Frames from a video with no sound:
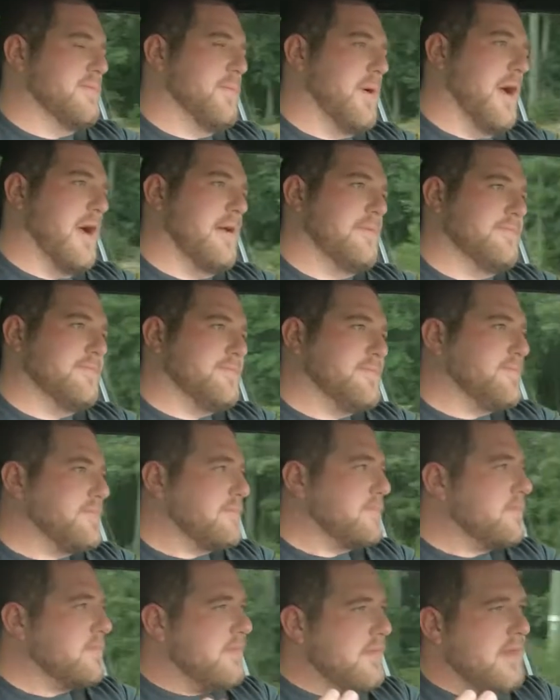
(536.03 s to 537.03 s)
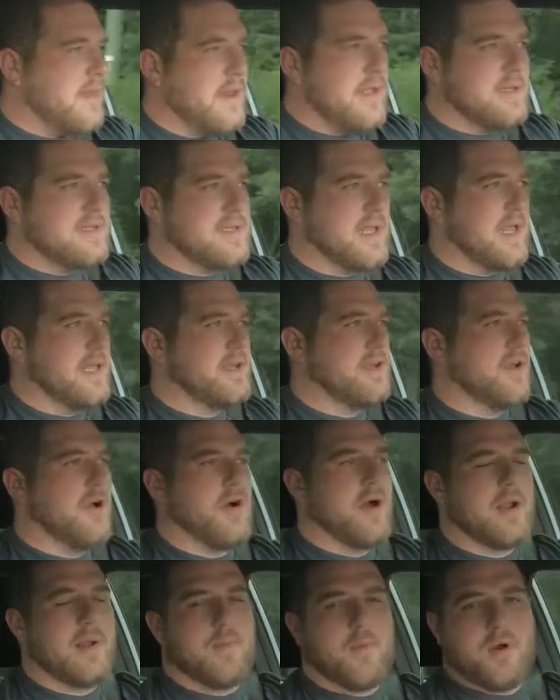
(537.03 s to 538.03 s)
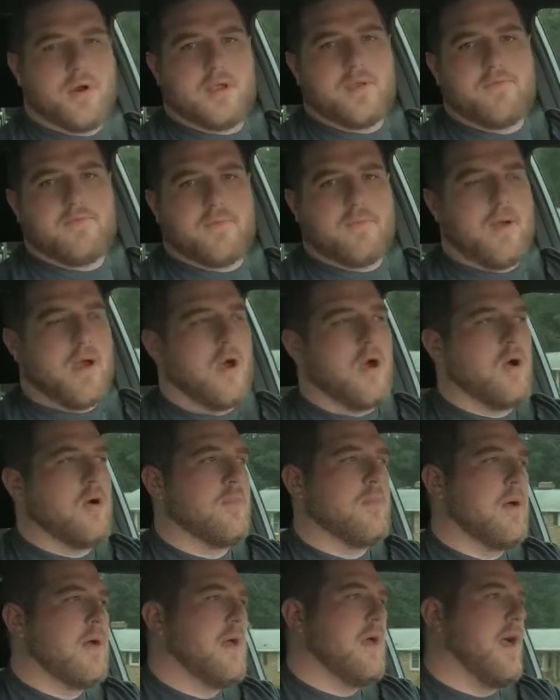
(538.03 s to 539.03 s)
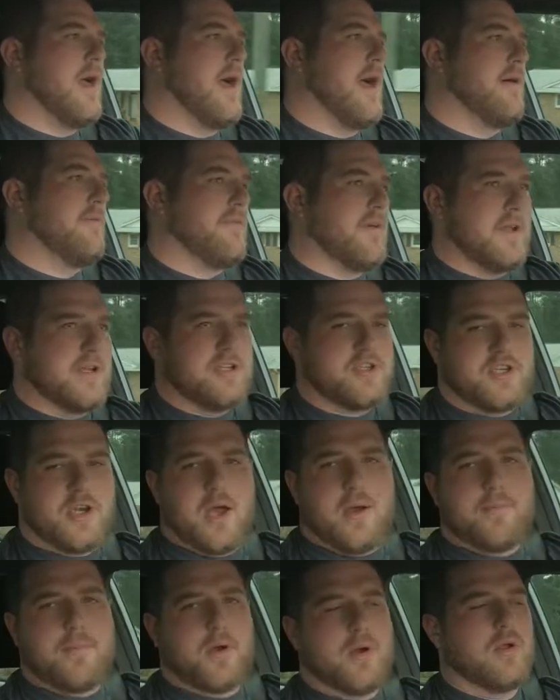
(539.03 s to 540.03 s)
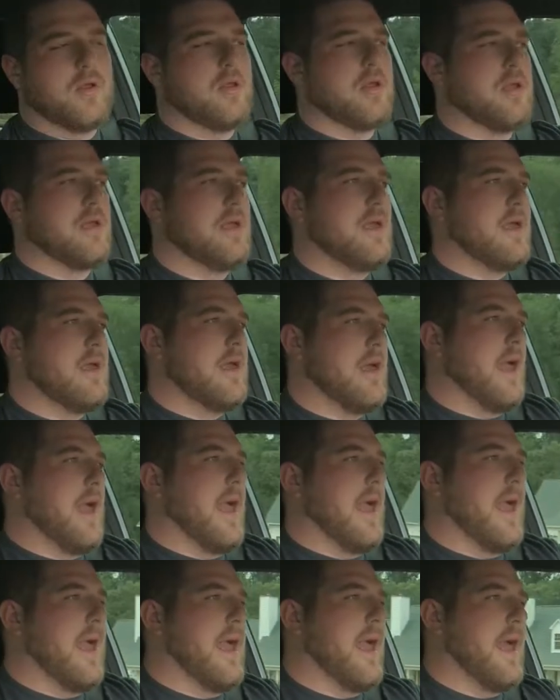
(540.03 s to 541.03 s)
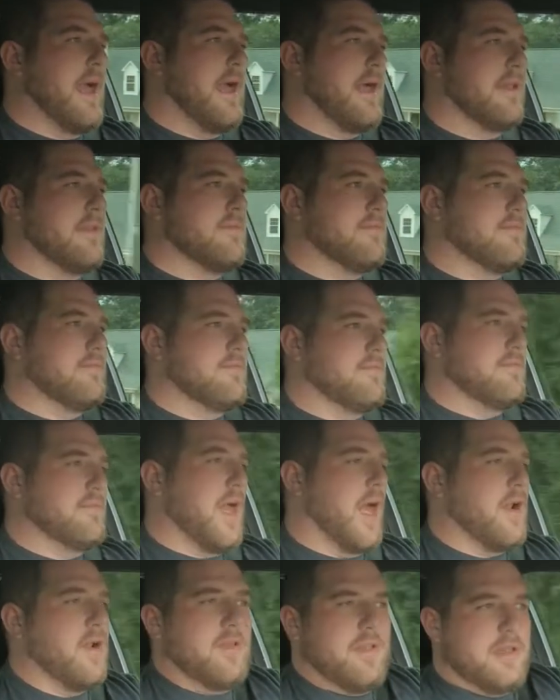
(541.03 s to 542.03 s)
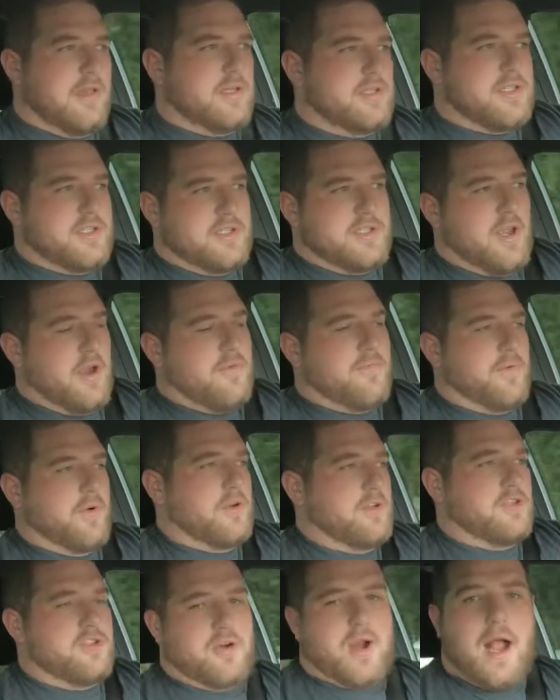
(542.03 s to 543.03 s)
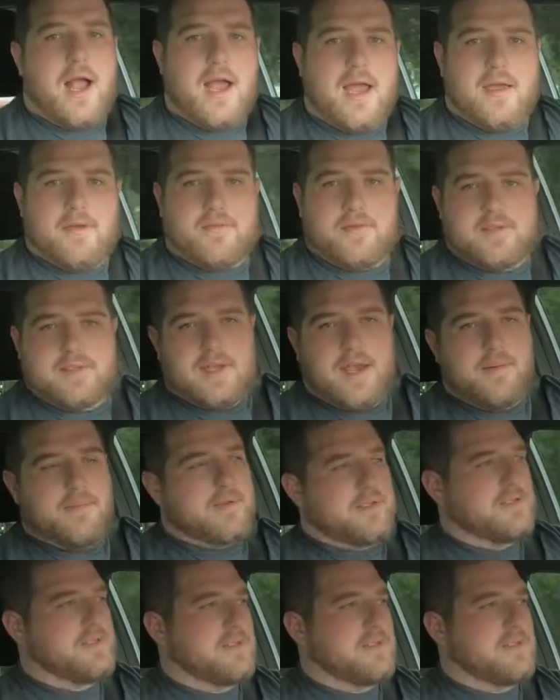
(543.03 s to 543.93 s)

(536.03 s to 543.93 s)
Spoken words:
But I said, you know what, I'm working from home, finished up early, and not only let's just go for a drive because I've been